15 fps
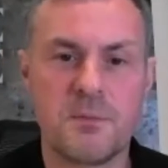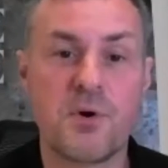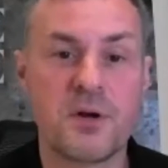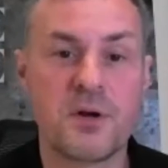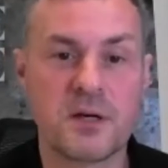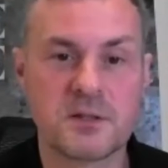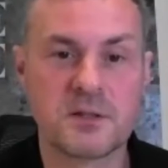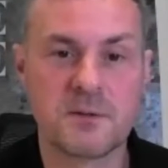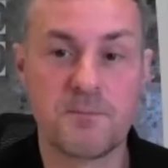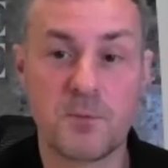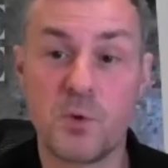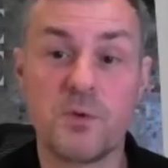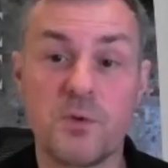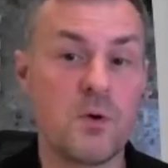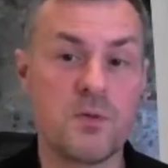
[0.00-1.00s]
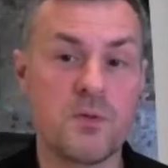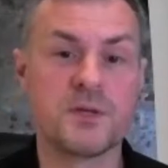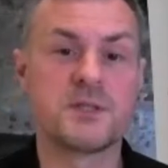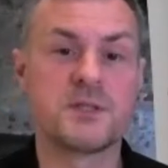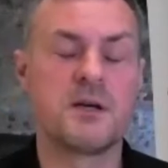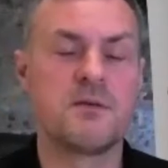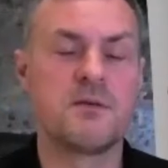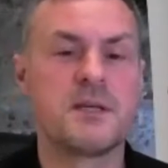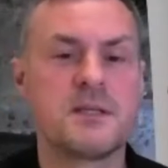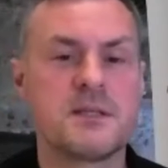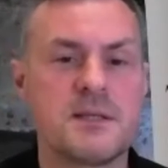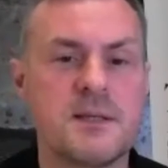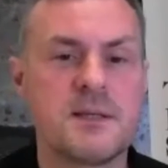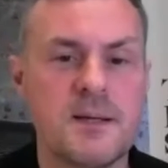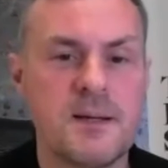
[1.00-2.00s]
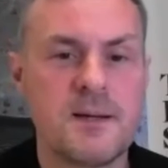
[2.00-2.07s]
product or the service?